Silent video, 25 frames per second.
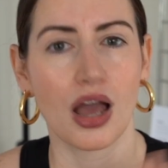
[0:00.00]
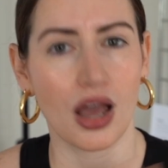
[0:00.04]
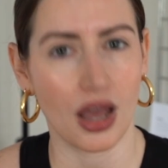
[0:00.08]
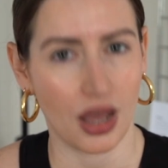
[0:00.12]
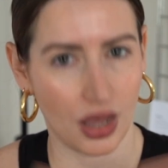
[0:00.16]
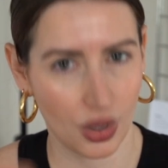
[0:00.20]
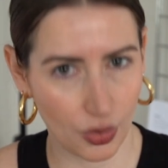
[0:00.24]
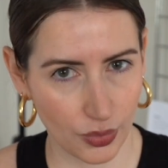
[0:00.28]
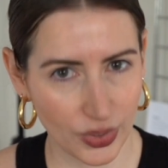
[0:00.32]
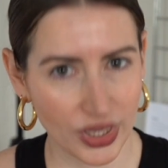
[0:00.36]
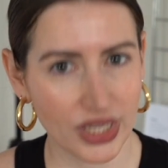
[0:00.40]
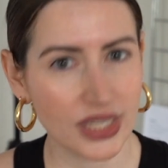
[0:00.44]

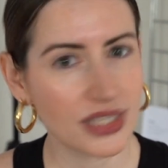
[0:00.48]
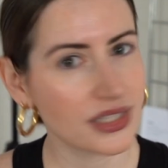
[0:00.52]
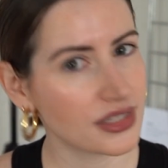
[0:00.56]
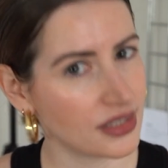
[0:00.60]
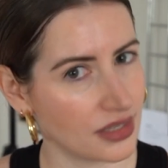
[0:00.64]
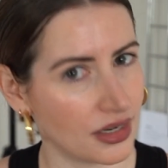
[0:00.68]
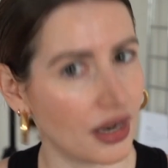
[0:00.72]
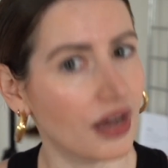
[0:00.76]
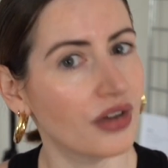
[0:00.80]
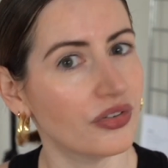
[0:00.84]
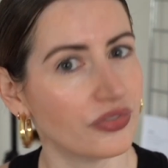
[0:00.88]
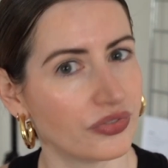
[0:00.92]
A week is
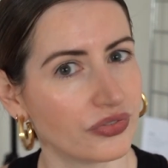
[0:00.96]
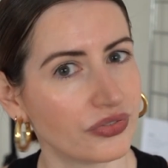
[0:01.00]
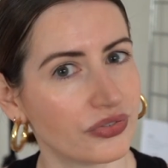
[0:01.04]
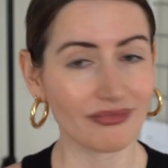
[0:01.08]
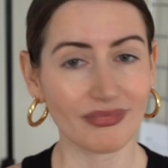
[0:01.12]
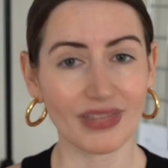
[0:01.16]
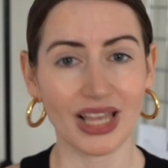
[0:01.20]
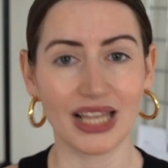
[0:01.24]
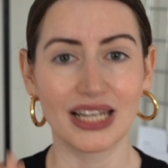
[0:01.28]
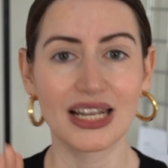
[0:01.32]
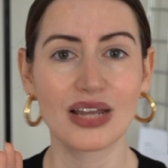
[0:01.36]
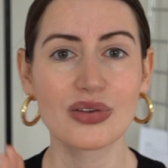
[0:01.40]
enough.
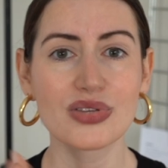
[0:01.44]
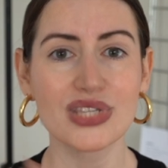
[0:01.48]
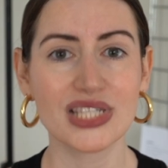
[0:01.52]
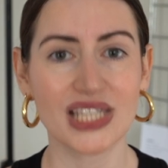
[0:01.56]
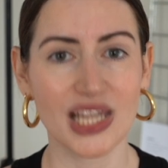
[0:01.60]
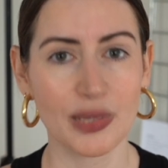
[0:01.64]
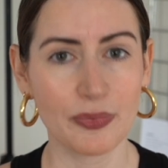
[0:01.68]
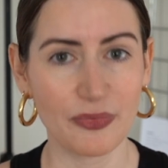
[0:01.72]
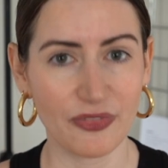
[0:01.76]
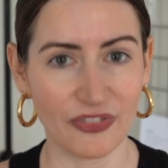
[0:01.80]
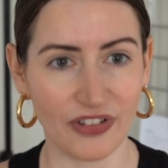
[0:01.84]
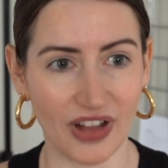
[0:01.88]
Now,
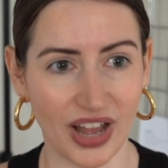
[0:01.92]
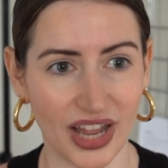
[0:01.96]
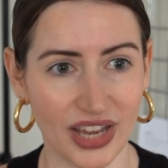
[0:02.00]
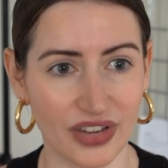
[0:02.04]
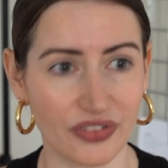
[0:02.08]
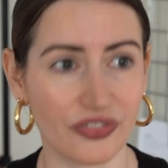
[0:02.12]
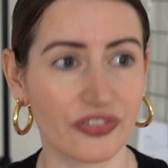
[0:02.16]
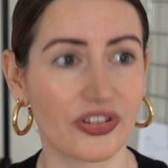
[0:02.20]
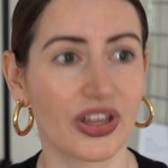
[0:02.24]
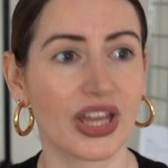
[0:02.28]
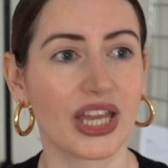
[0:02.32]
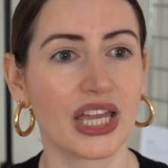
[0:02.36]
step
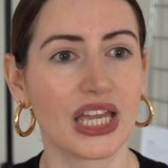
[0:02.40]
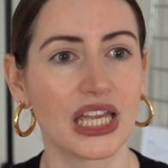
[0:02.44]
5